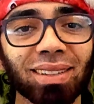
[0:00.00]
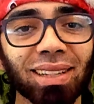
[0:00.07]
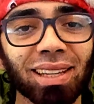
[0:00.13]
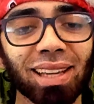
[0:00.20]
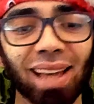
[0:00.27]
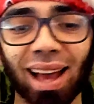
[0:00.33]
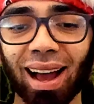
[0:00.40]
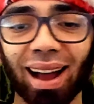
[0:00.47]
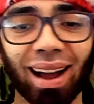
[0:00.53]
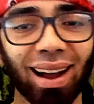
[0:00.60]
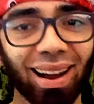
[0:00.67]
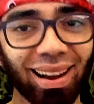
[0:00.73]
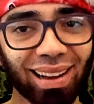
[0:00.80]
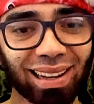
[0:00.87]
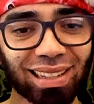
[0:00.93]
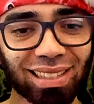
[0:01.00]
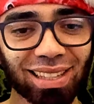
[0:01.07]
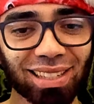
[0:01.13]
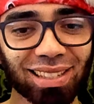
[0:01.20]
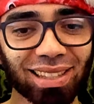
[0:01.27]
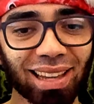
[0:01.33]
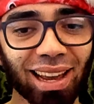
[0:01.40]
yeah, against the
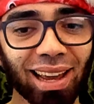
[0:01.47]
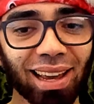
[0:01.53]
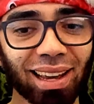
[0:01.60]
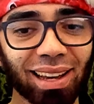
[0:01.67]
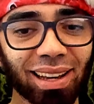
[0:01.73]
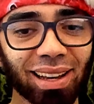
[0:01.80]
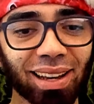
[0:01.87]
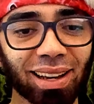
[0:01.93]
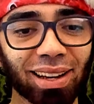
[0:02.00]
snake.